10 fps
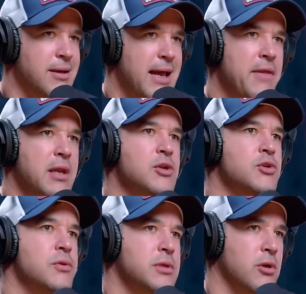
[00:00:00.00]
And then it
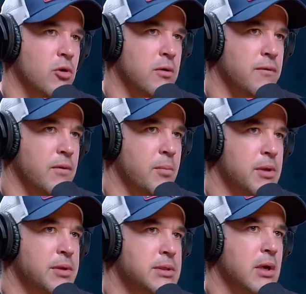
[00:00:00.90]
shows the curve of the
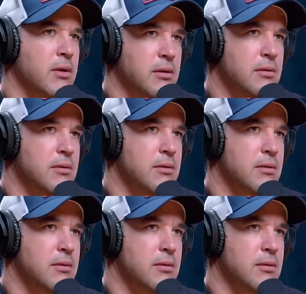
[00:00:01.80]
military,